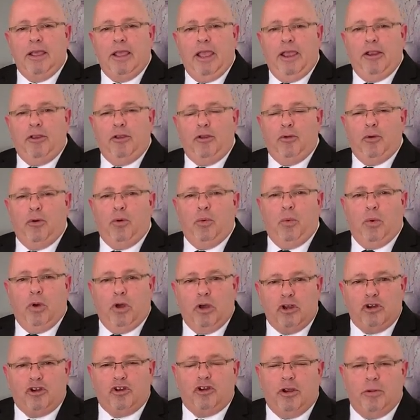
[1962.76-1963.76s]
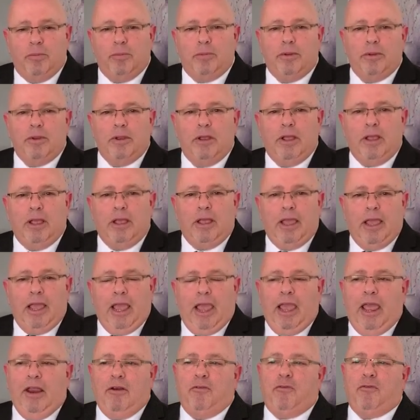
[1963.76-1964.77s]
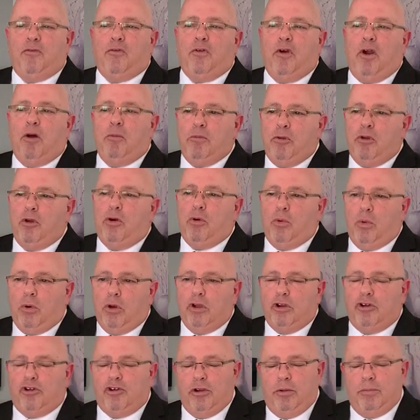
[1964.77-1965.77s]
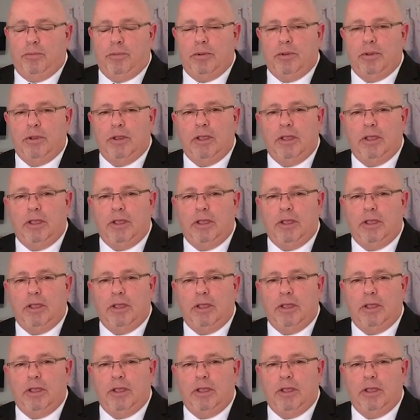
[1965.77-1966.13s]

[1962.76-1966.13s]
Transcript: in your worship. And from your worship,